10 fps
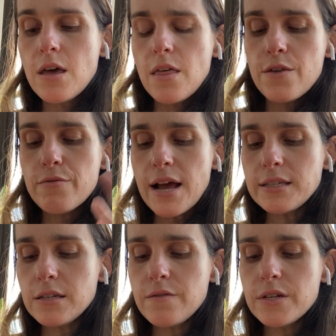The
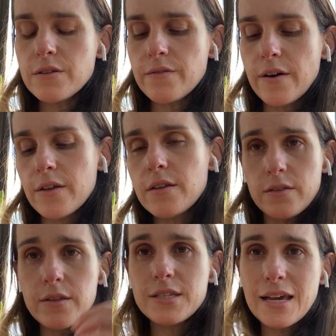rest of
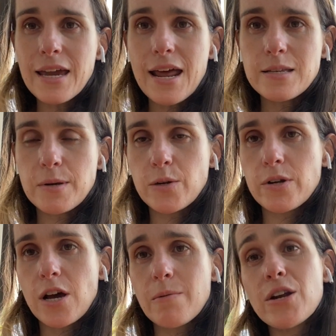the second aspect I
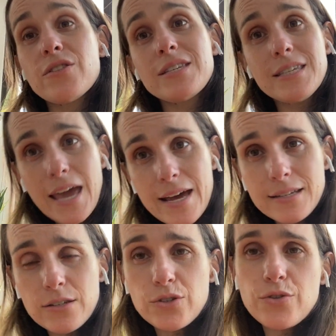want to talk about are the
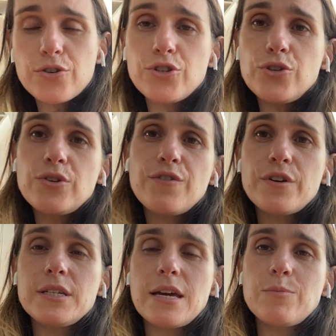scans. So there's 2
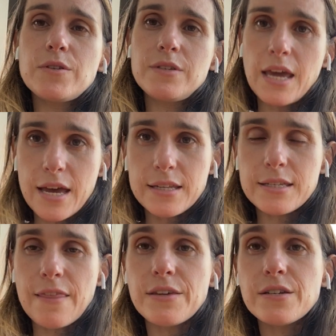different types of scans
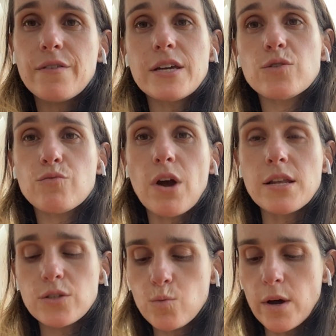that the device
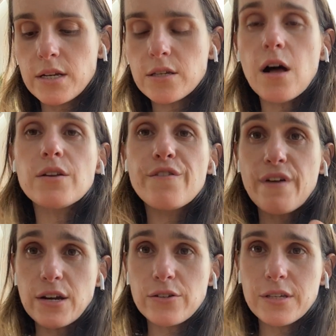runs. One is called a
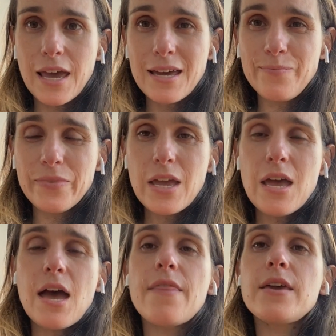vital scan,
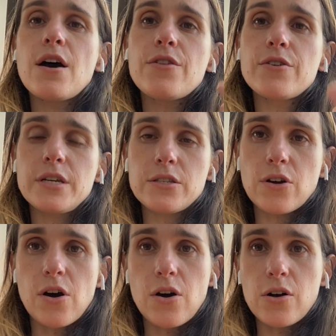and the other is
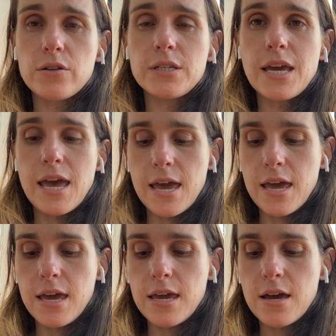called
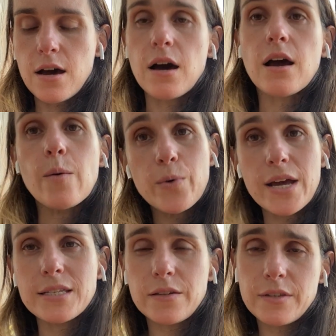a
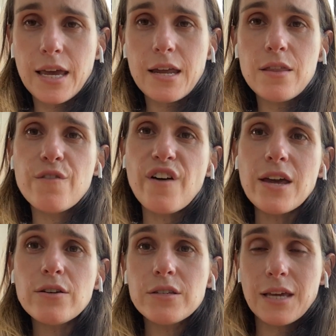comprehensive scan. The
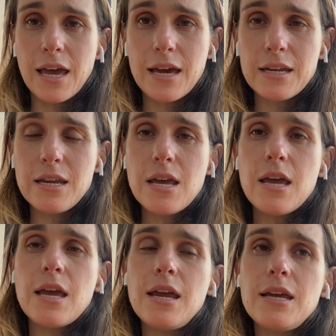vital scan
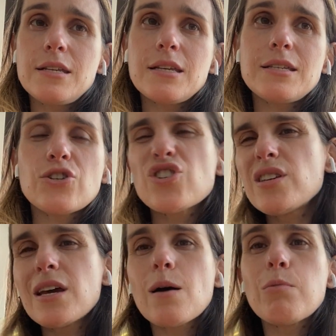is essentially
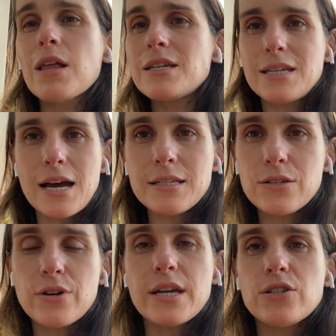like a blood
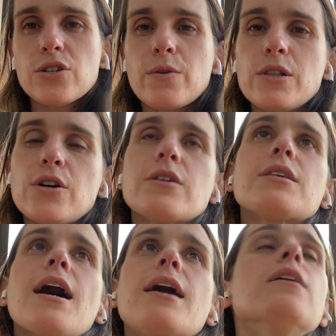test, right? So it looks
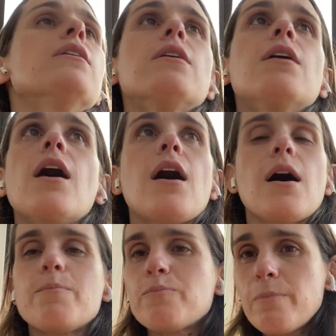at
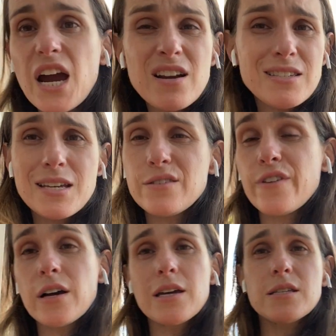parasites,
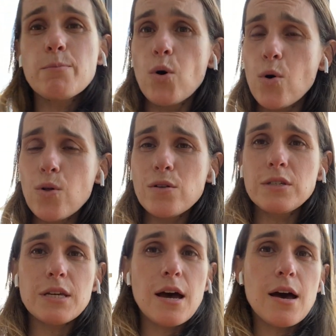fungus,
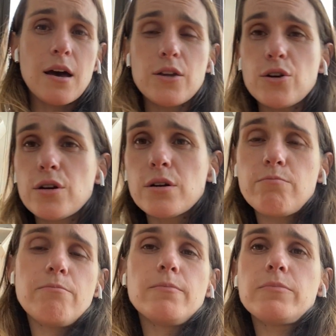mold, your
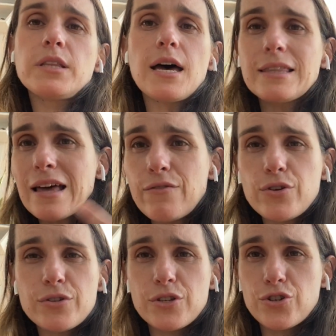blood
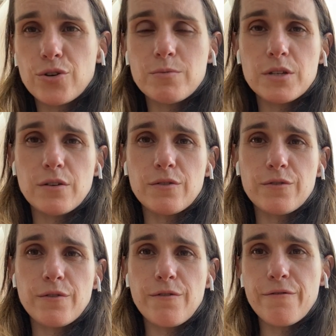levels in terms of
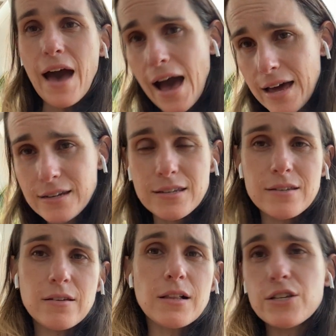fat
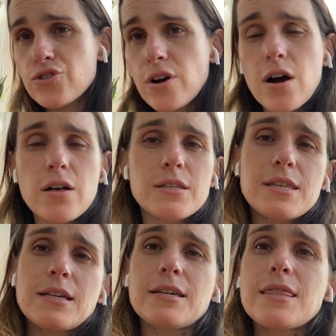and cholesterol and
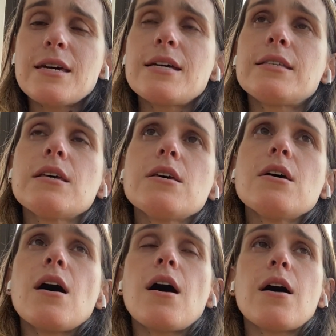things like this.
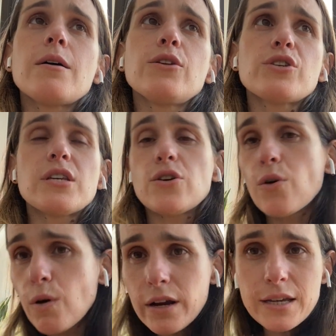It looks at your
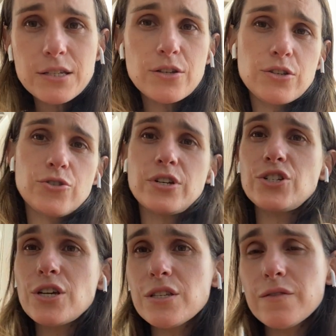organs, it looks at your
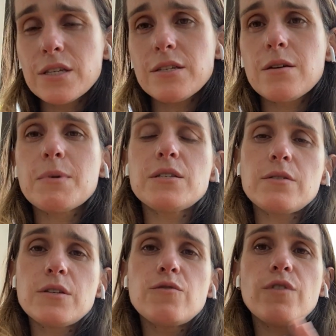digestive system.
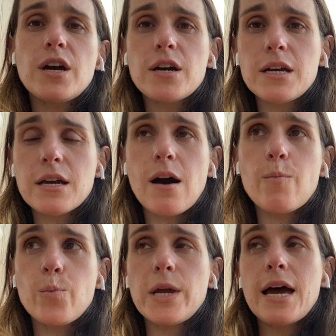It's very
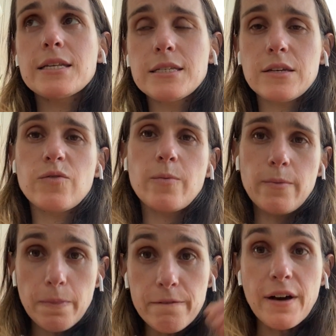comprehensive,
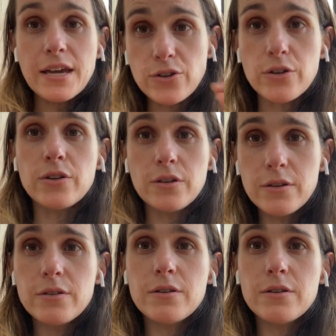vital